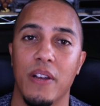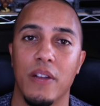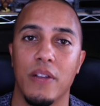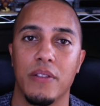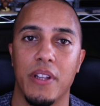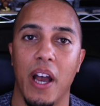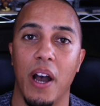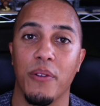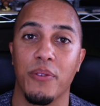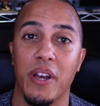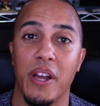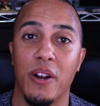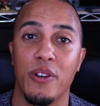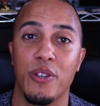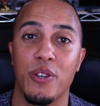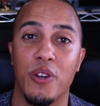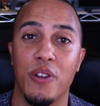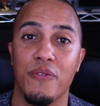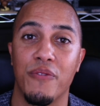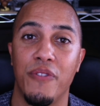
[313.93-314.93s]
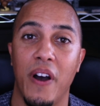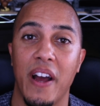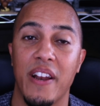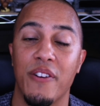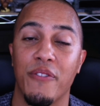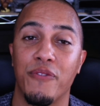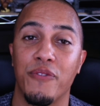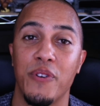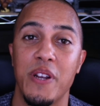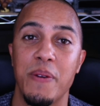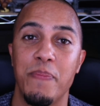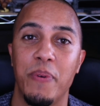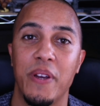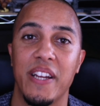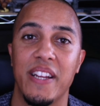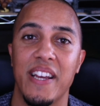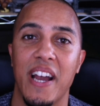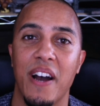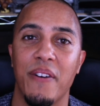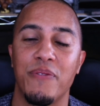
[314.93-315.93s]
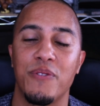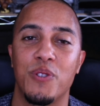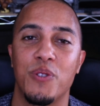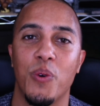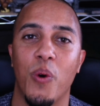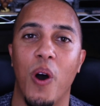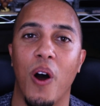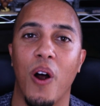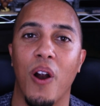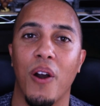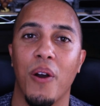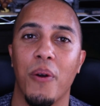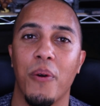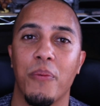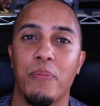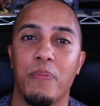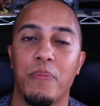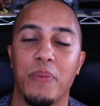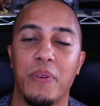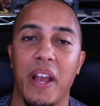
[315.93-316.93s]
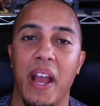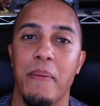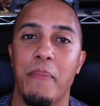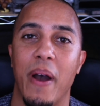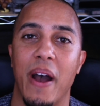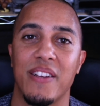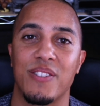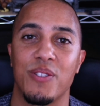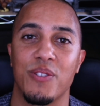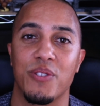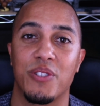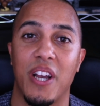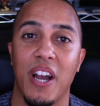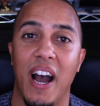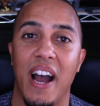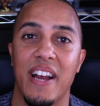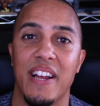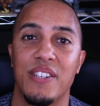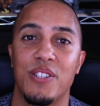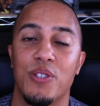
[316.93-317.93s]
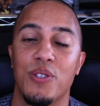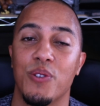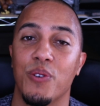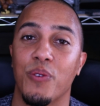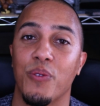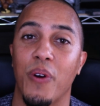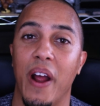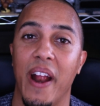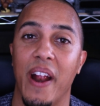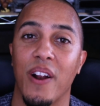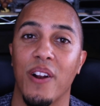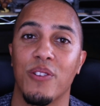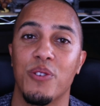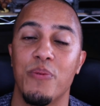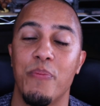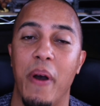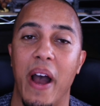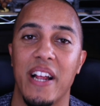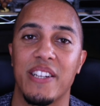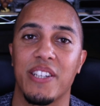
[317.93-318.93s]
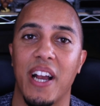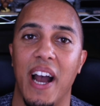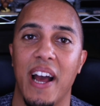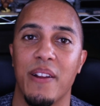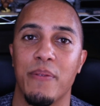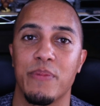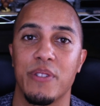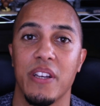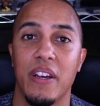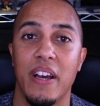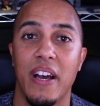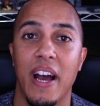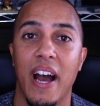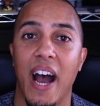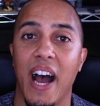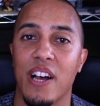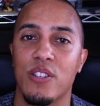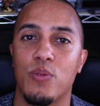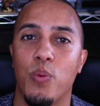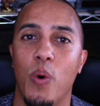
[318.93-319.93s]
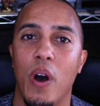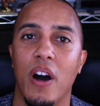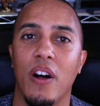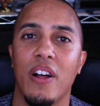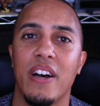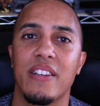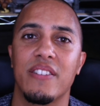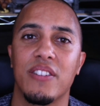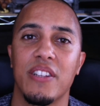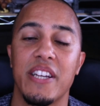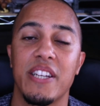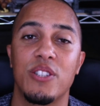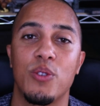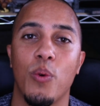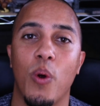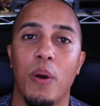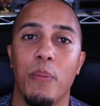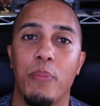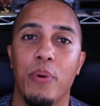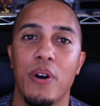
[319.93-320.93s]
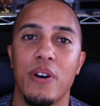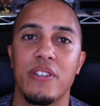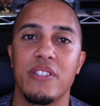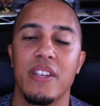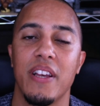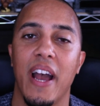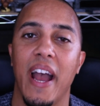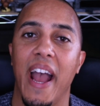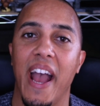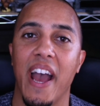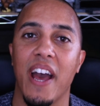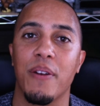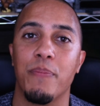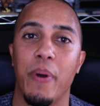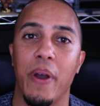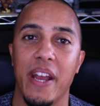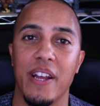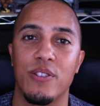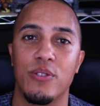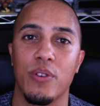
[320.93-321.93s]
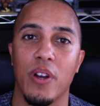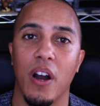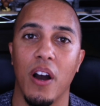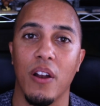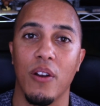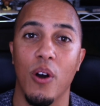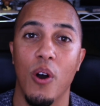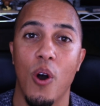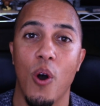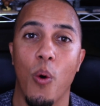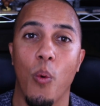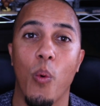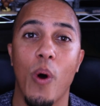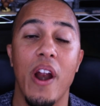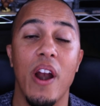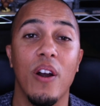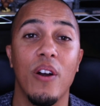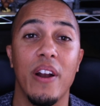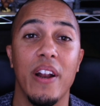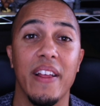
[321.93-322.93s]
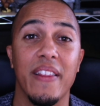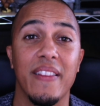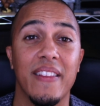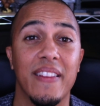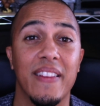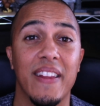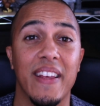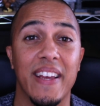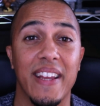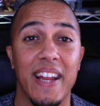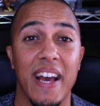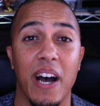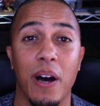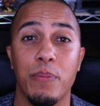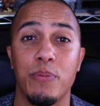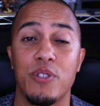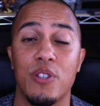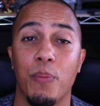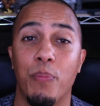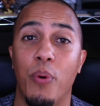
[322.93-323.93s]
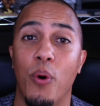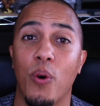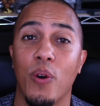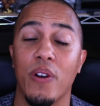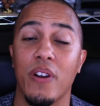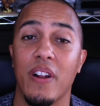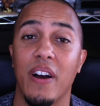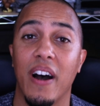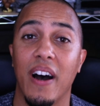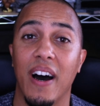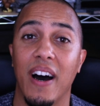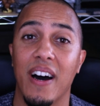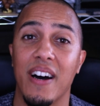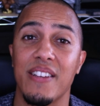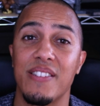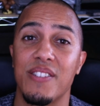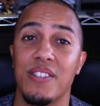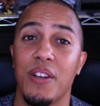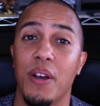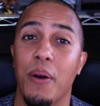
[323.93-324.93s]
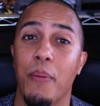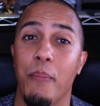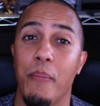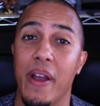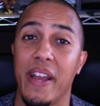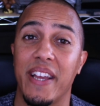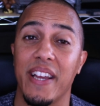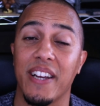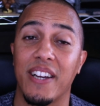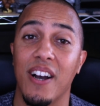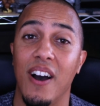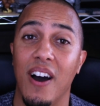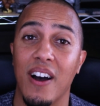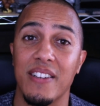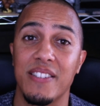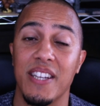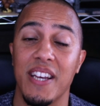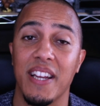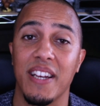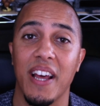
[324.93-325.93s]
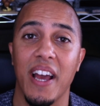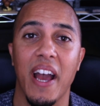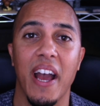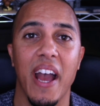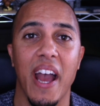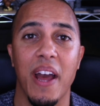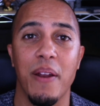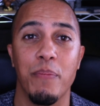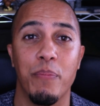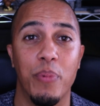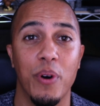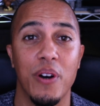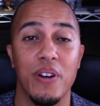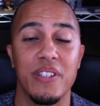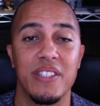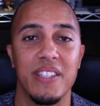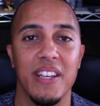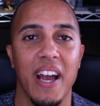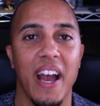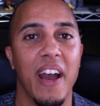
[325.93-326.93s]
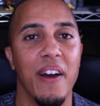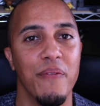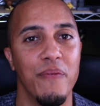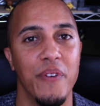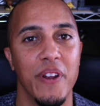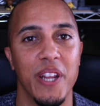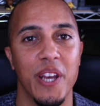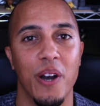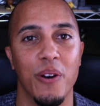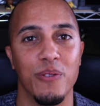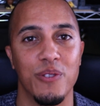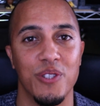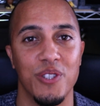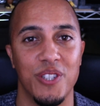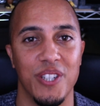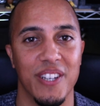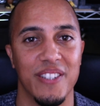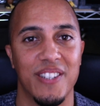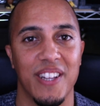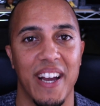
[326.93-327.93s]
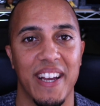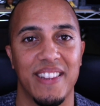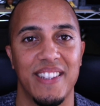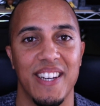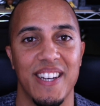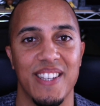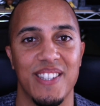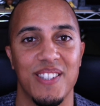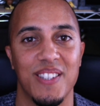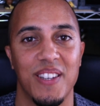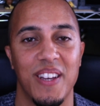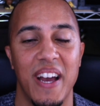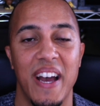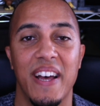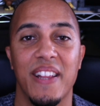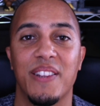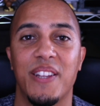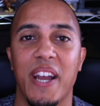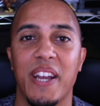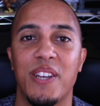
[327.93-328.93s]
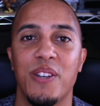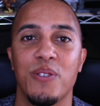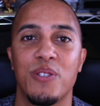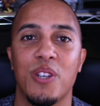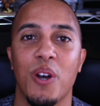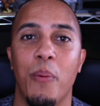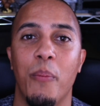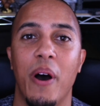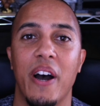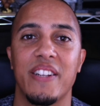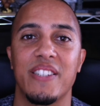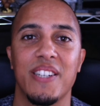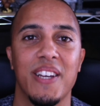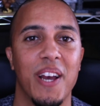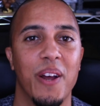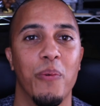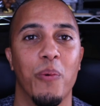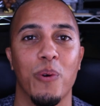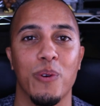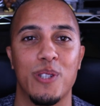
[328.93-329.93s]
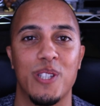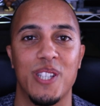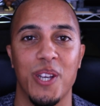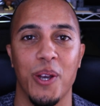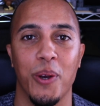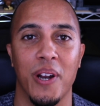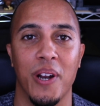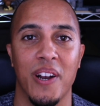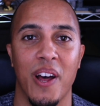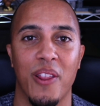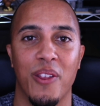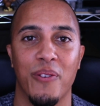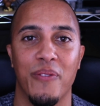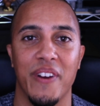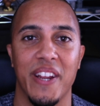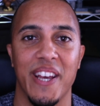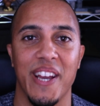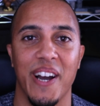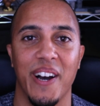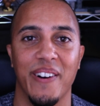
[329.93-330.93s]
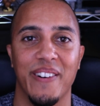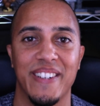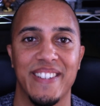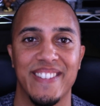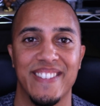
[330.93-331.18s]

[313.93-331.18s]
Down there, you can find a free PDF to our Game Master's Guide to Heirloom Magic items, as well as links to our books and Patreon, where it helps support us making content and books and videos just like this. Thank you so much, and we'll see you in another video.